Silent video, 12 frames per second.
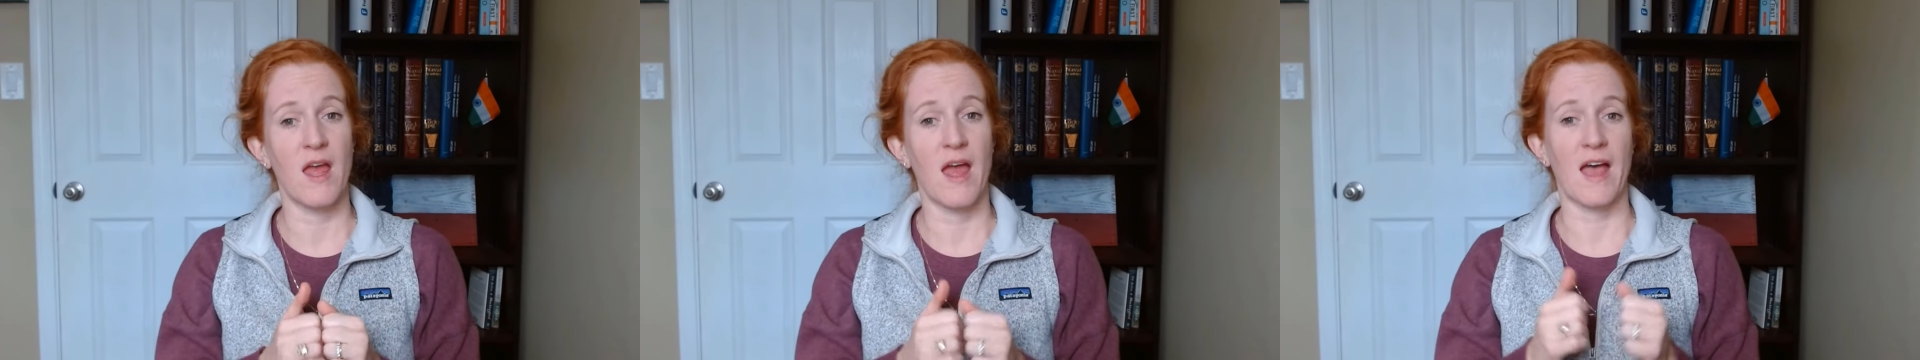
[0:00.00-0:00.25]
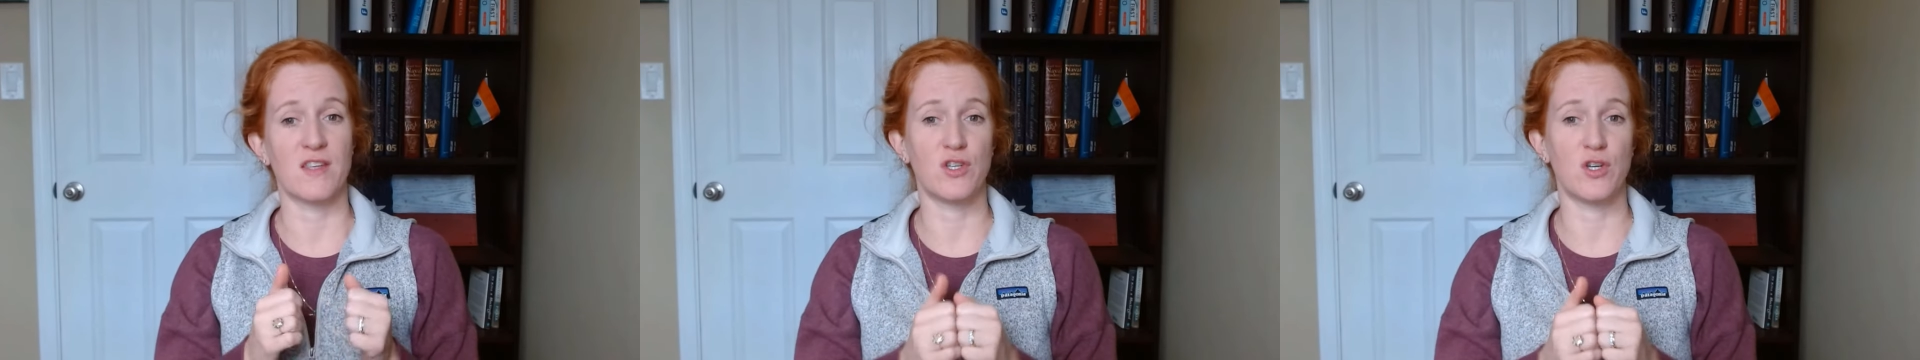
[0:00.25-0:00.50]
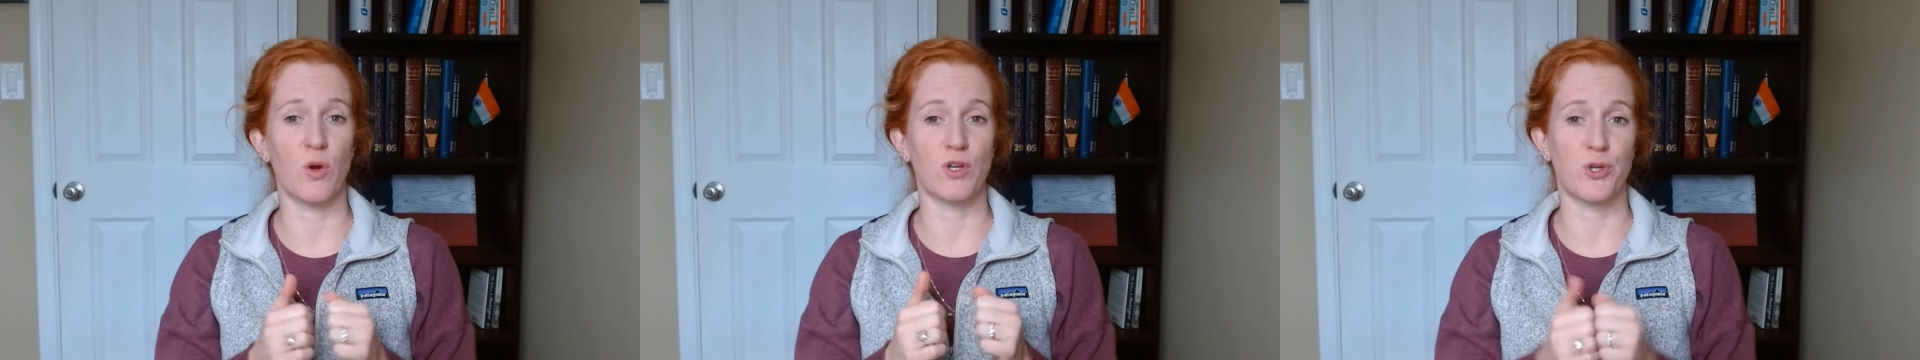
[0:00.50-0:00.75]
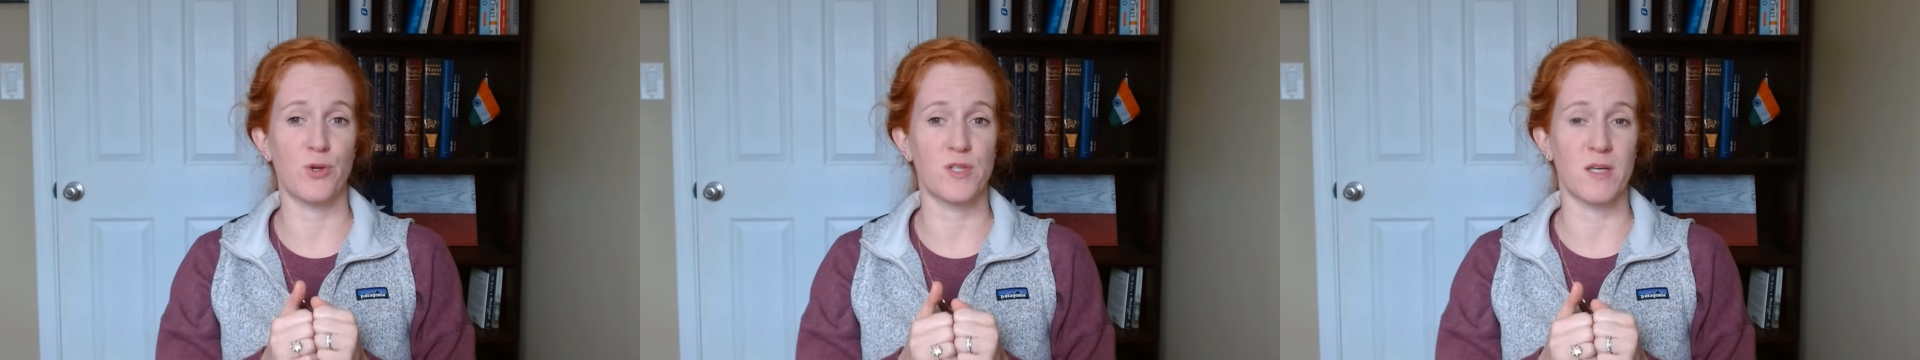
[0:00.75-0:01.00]
as you are
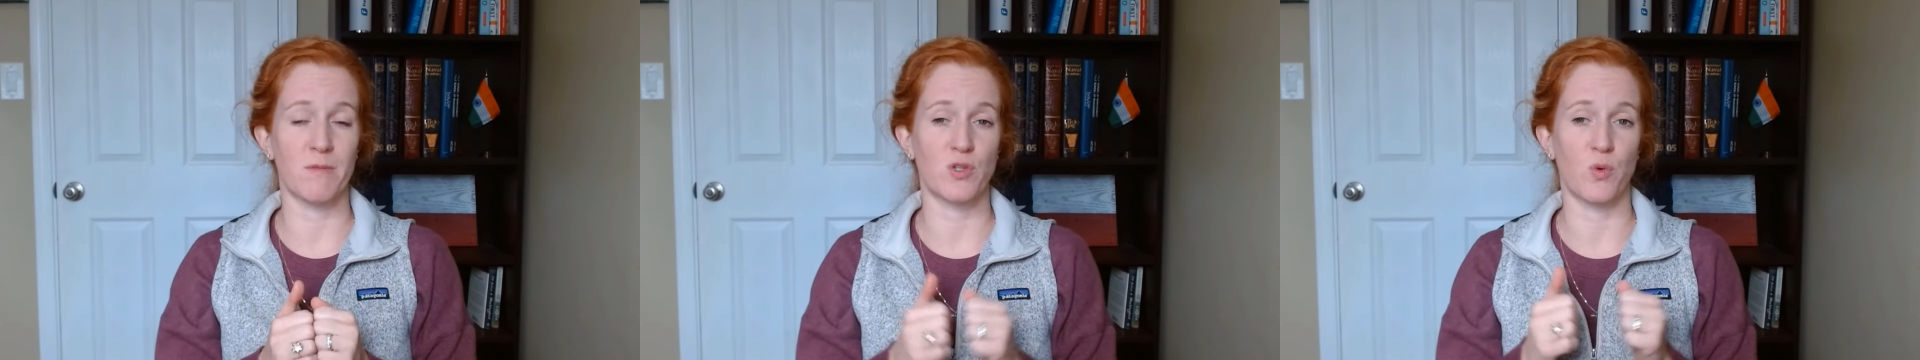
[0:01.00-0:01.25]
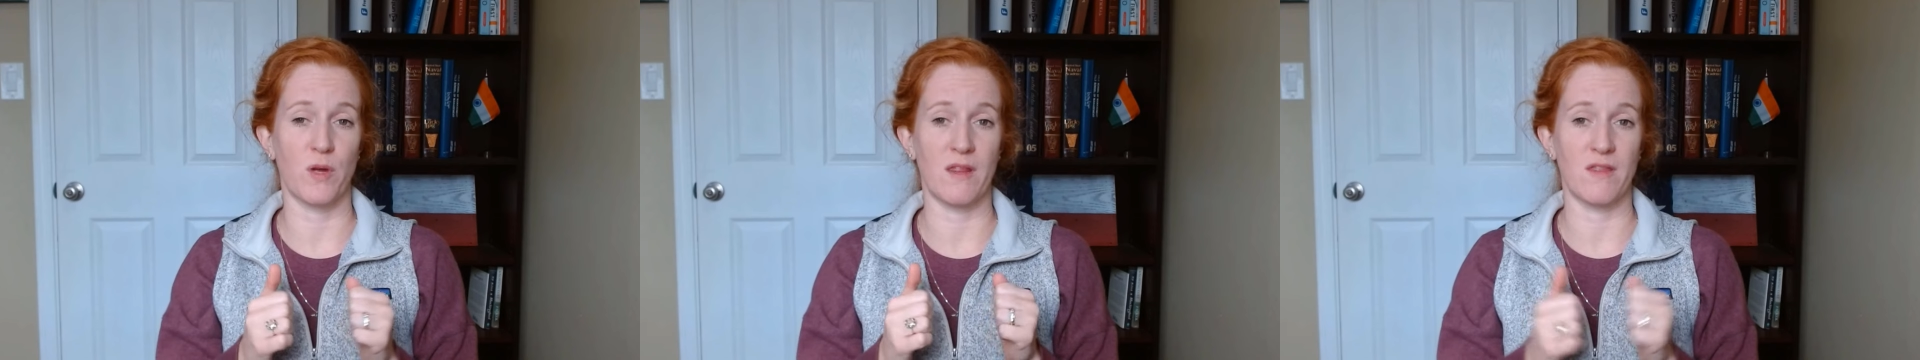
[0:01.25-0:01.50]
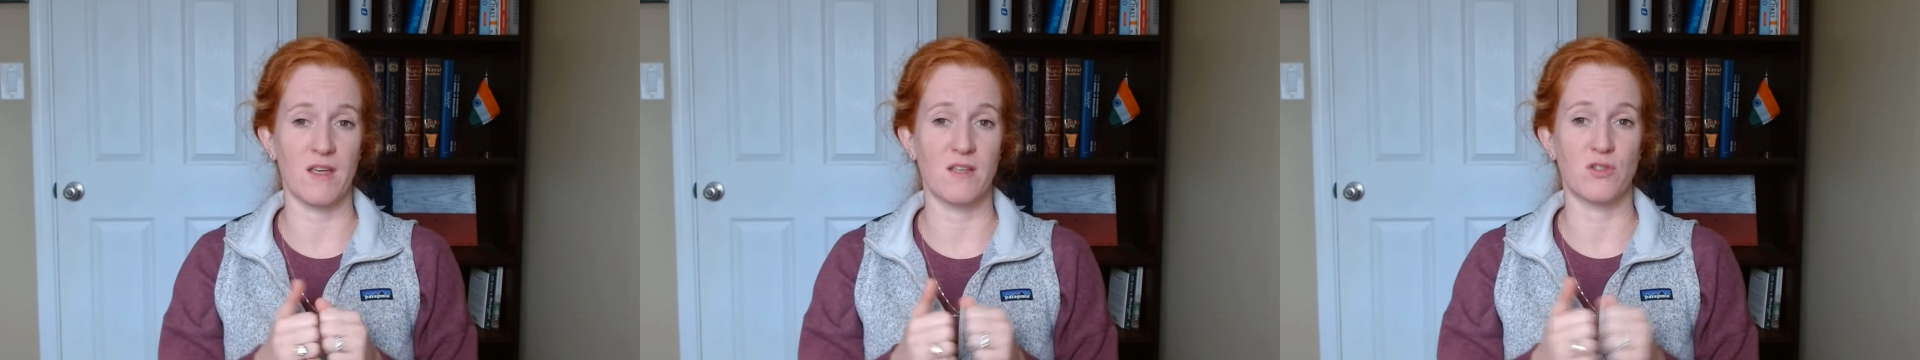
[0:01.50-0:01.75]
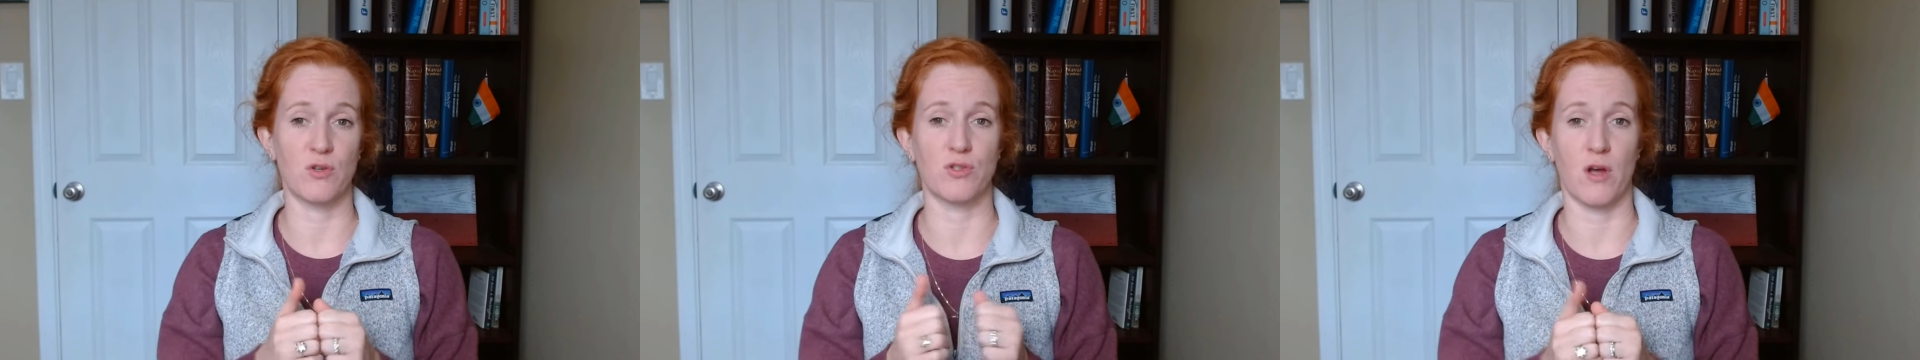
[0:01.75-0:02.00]
choosing between these
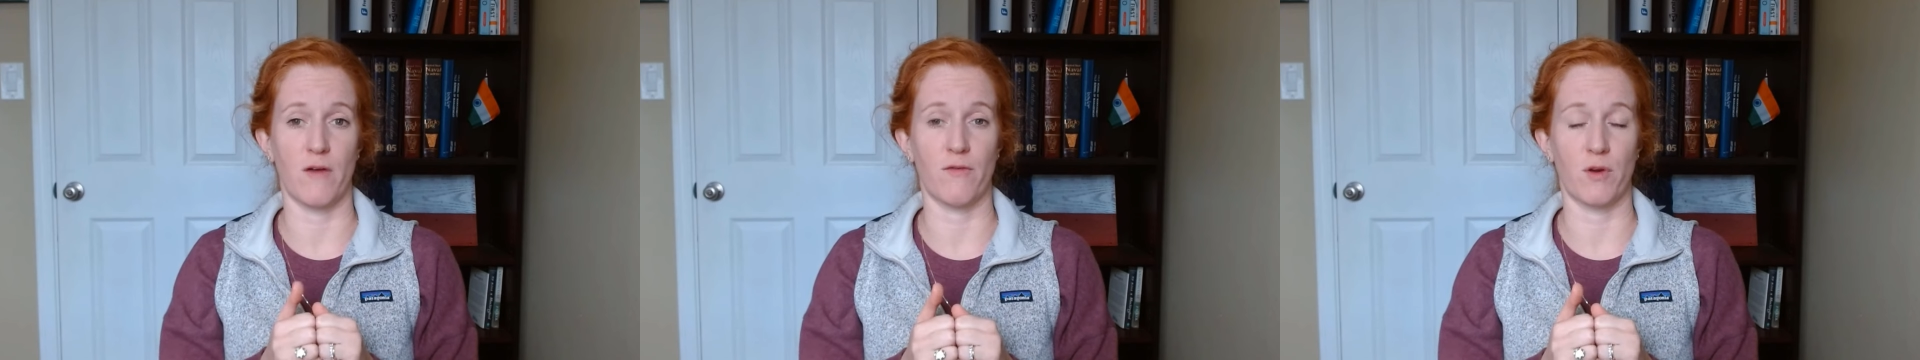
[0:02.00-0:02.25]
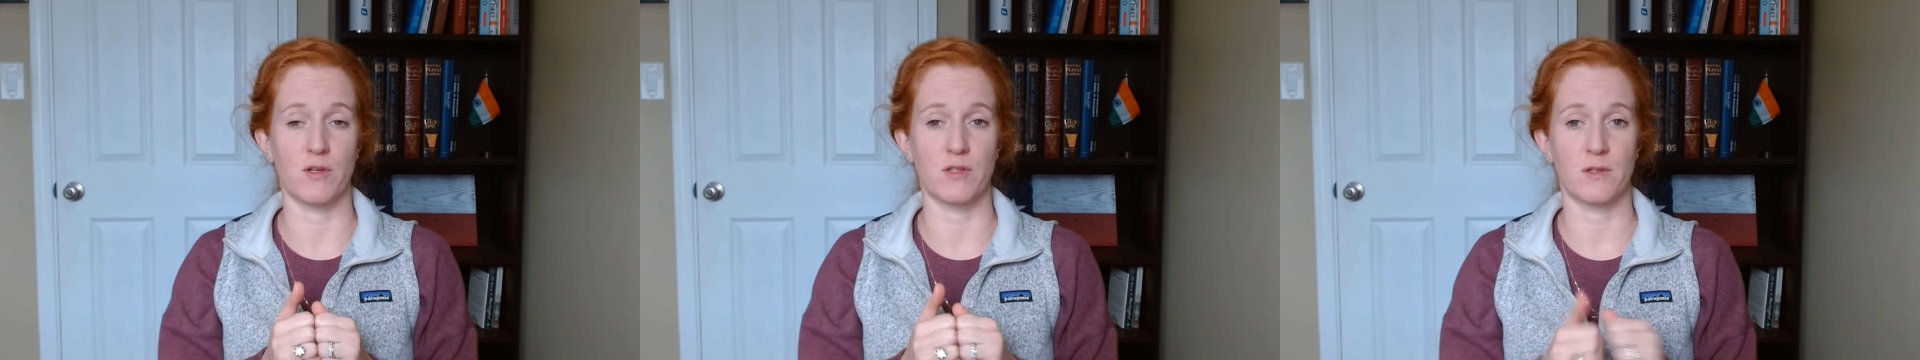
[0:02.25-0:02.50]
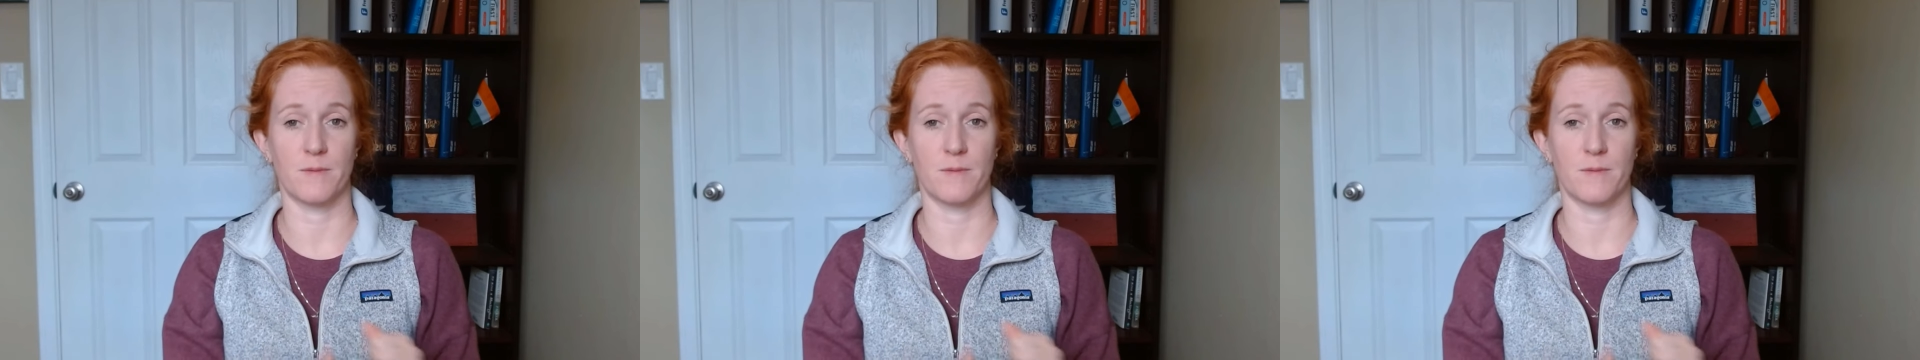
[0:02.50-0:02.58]
two softwares.